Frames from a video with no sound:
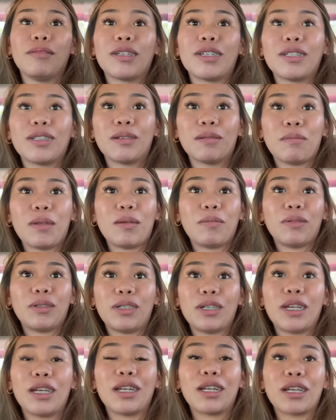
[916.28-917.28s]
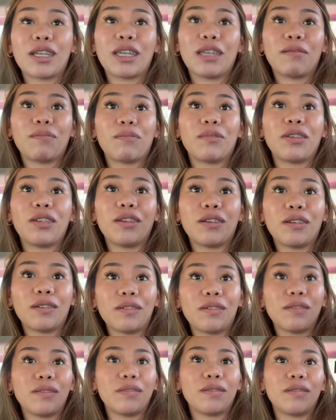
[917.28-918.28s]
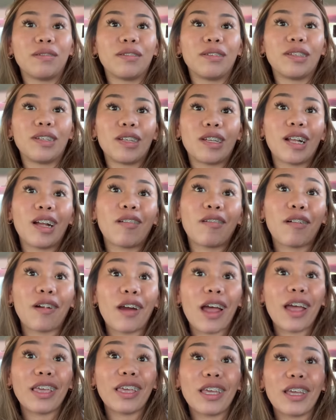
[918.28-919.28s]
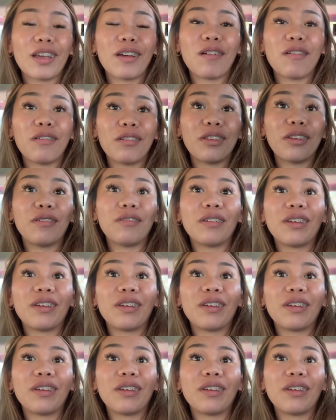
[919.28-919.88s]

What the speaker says: Because maybe she's gonna keep, you know, crying all the way.